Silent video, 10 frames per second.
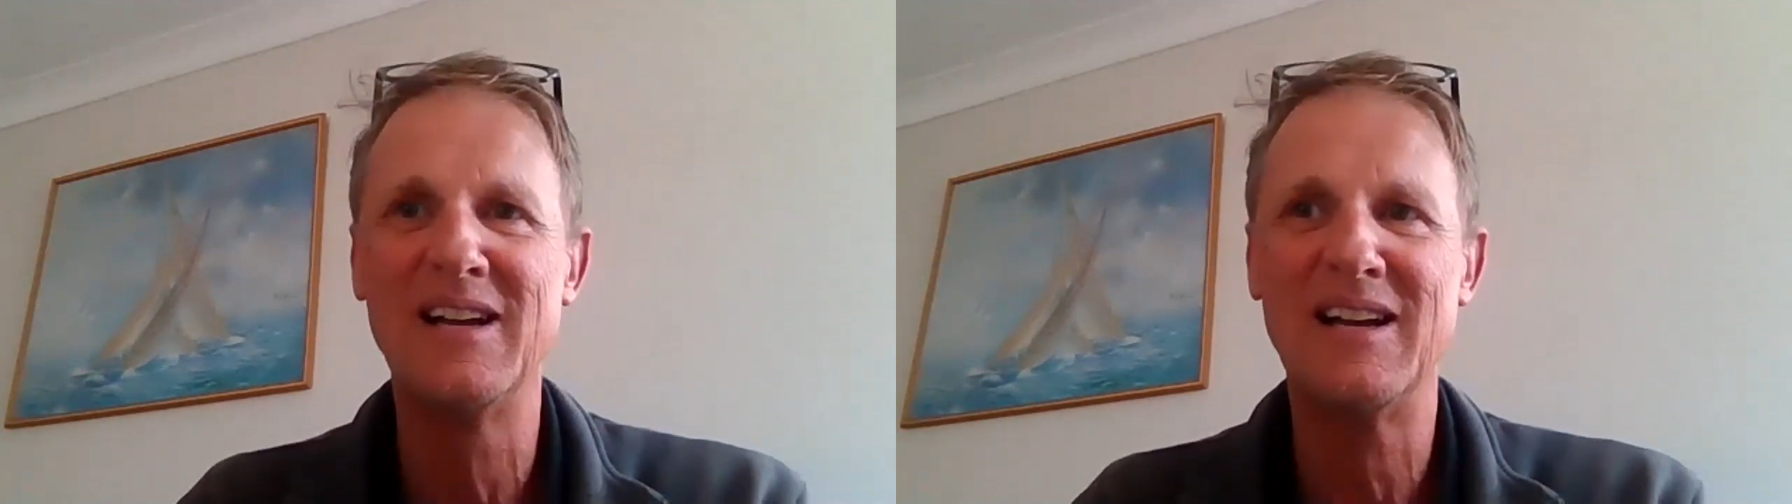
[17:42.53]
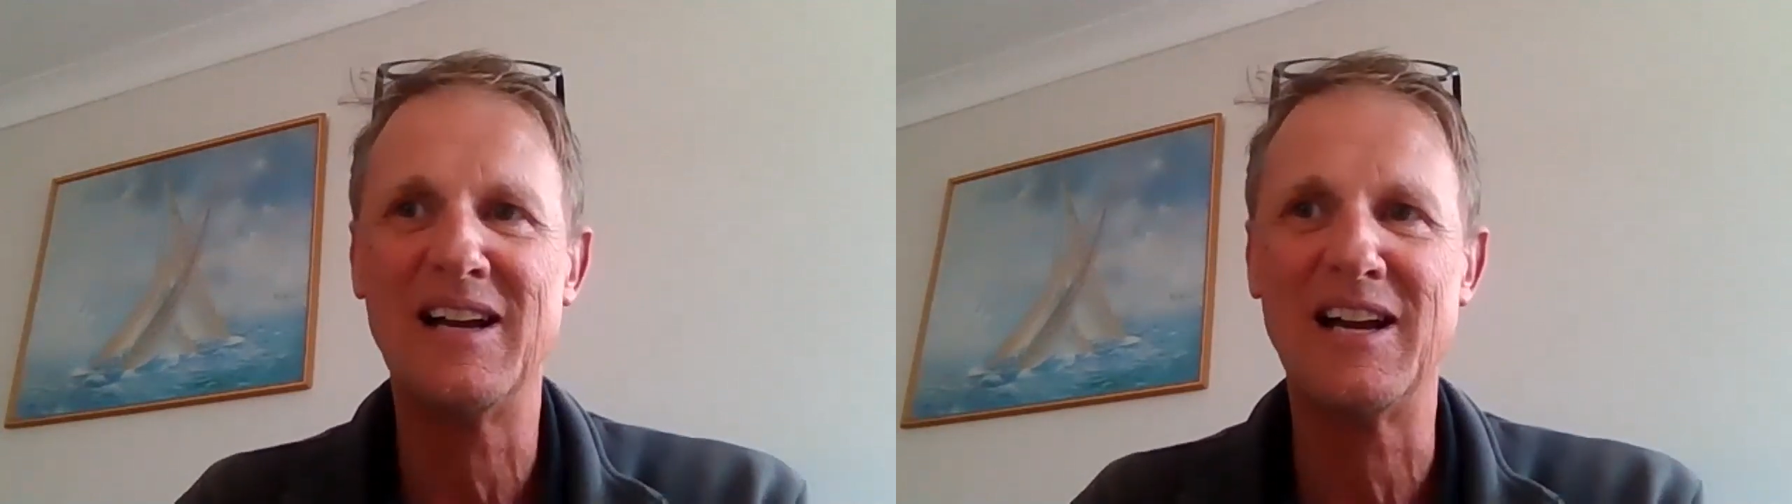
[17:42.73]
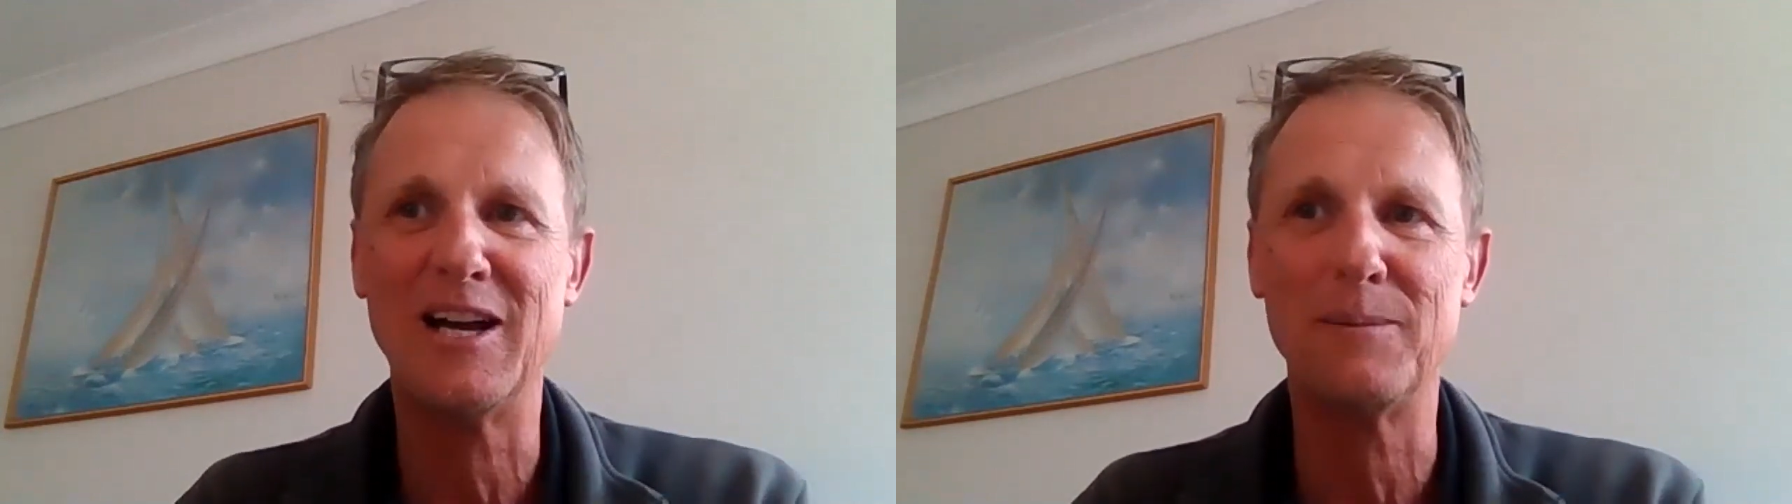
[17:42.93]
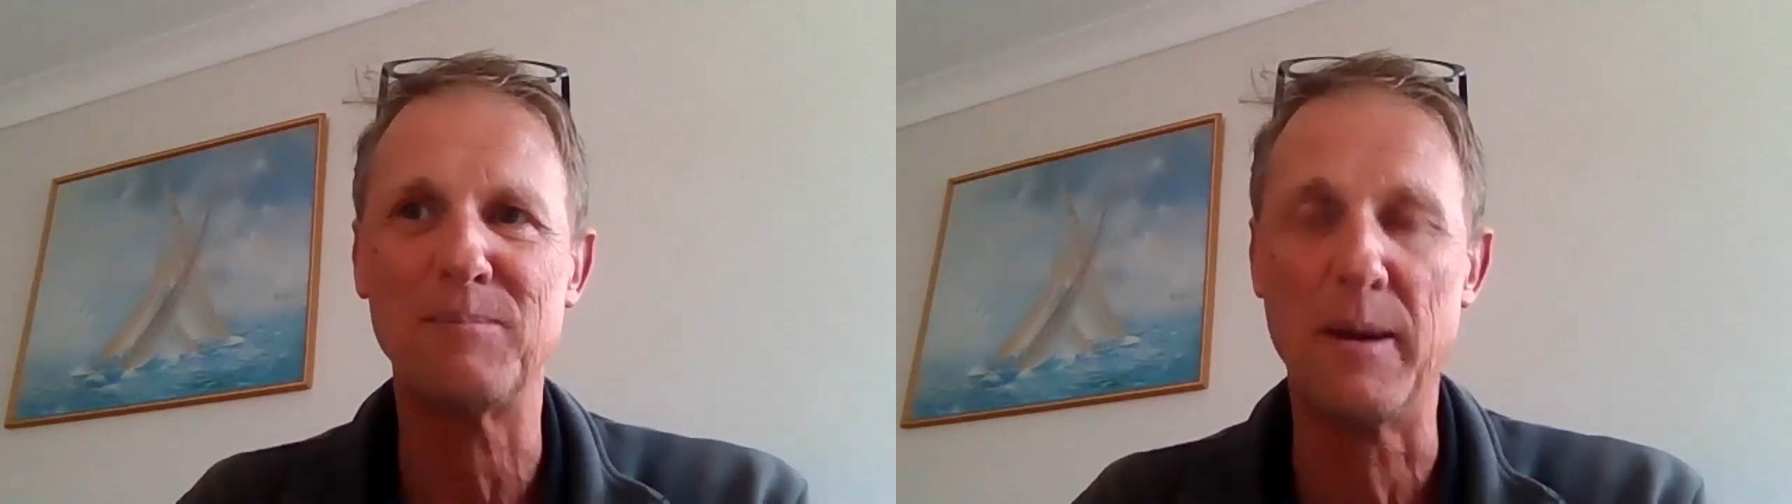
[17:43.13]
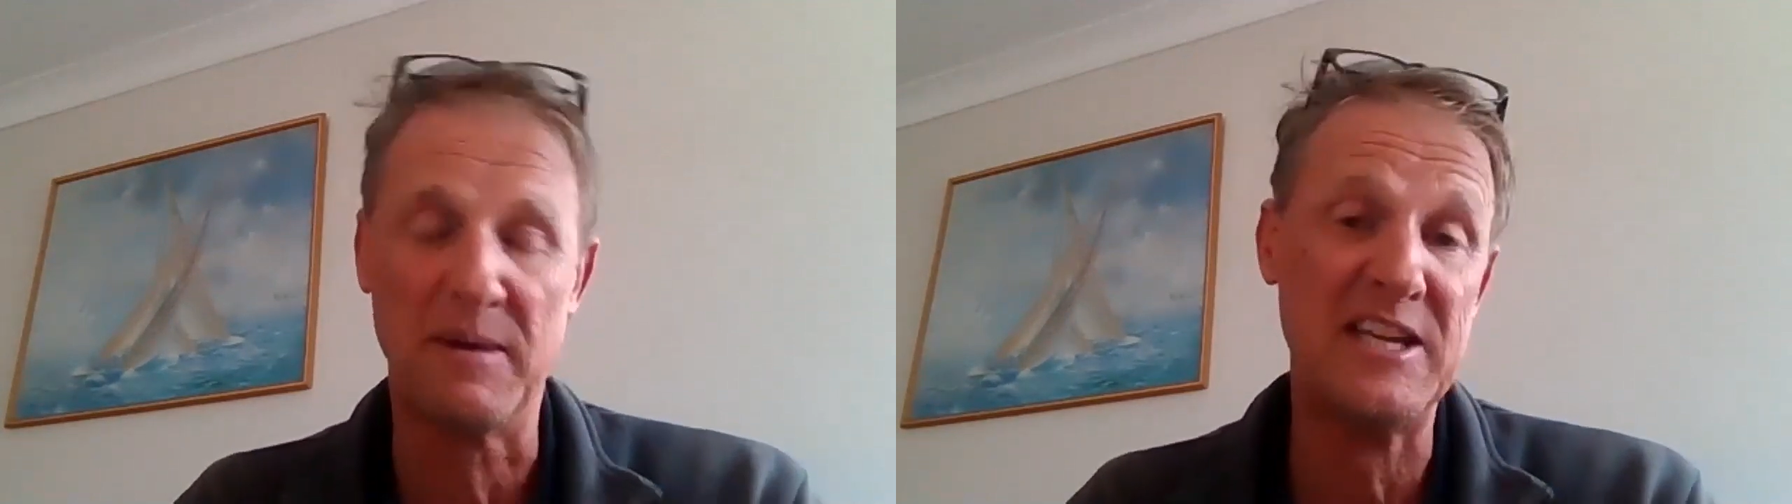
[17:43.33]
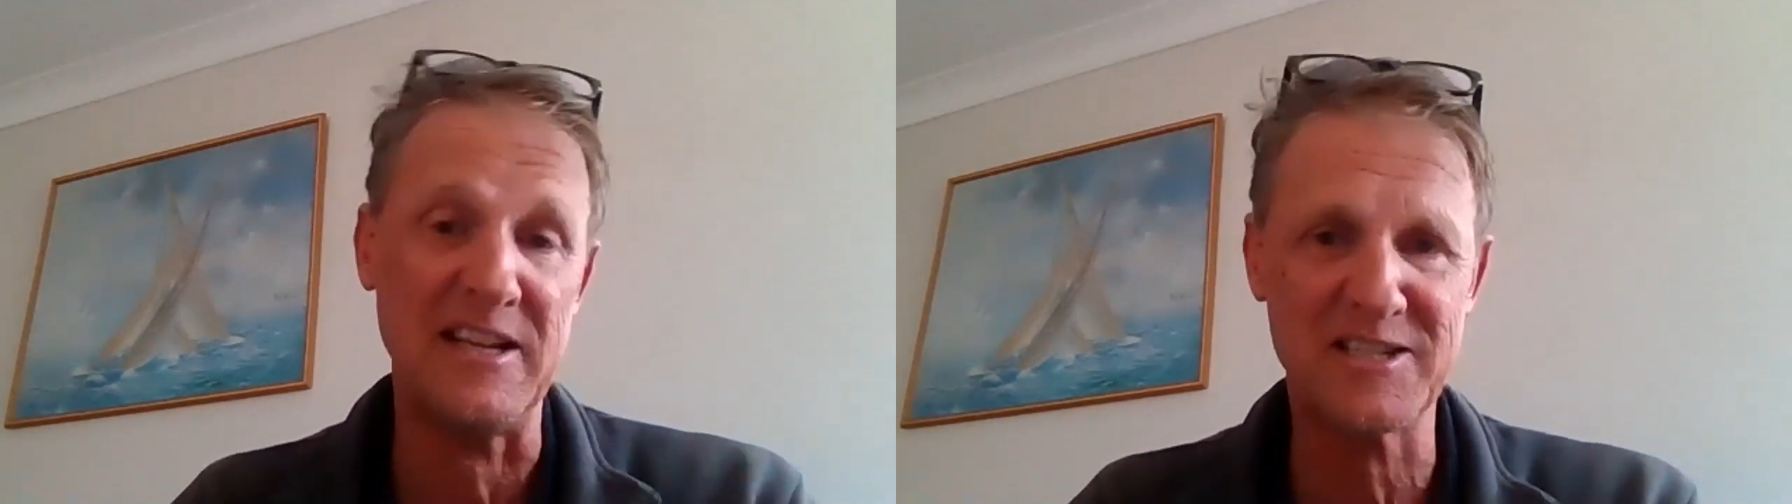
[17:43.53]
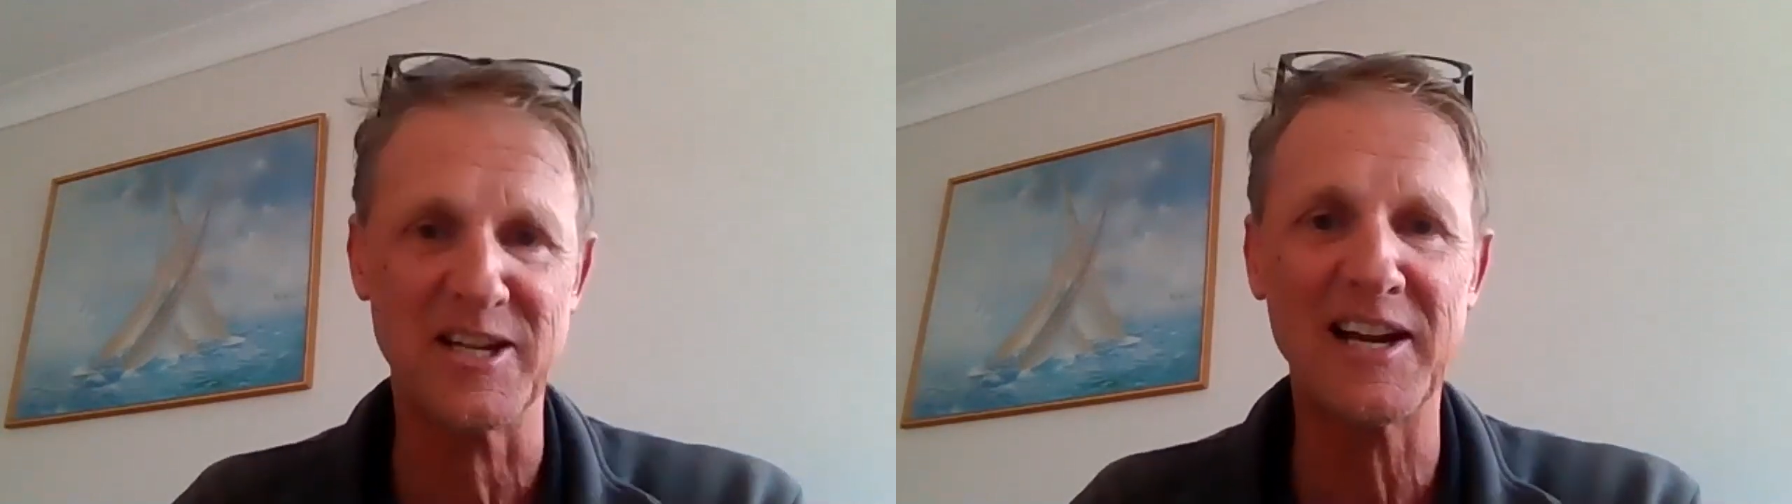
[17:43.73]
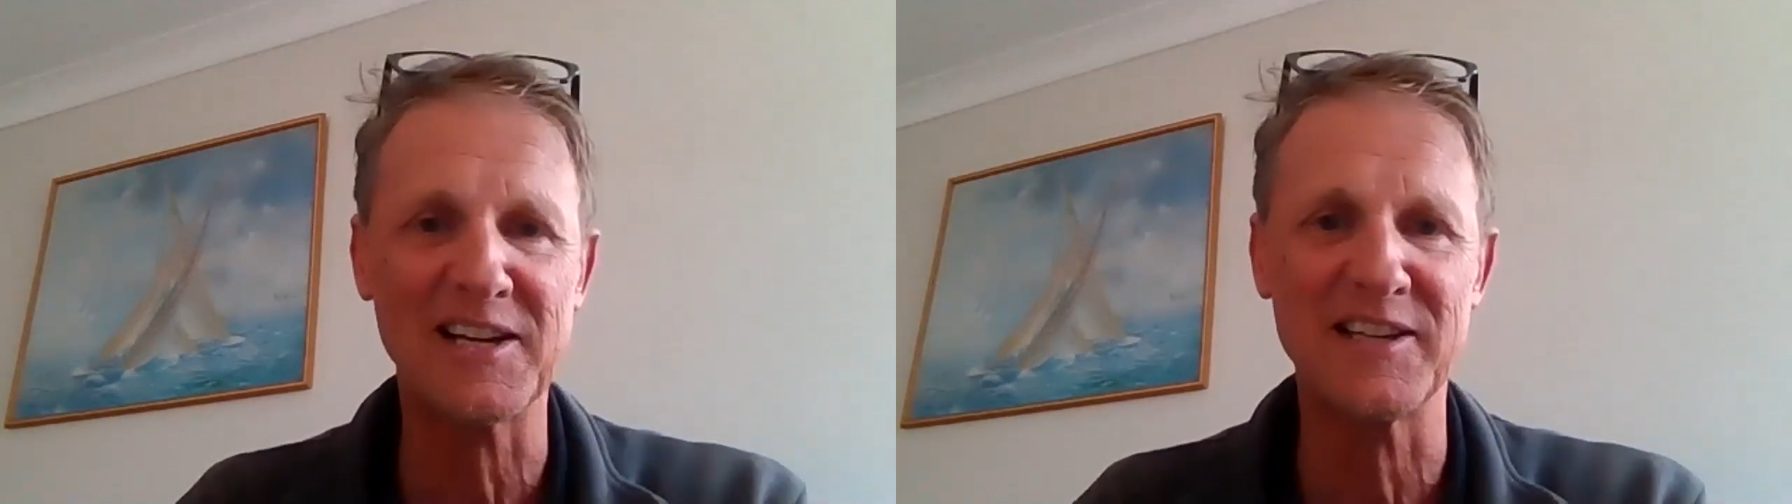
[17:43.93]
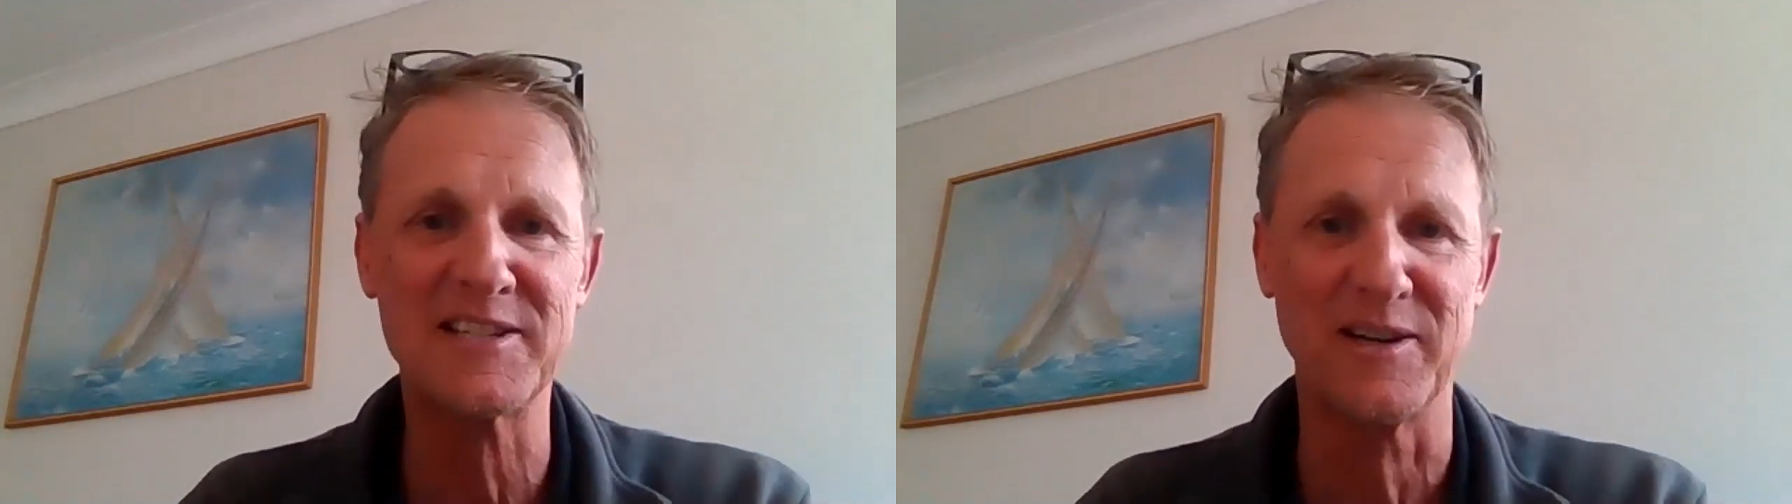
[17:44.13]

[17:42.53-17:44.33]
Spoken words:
I'm a keen cyclist,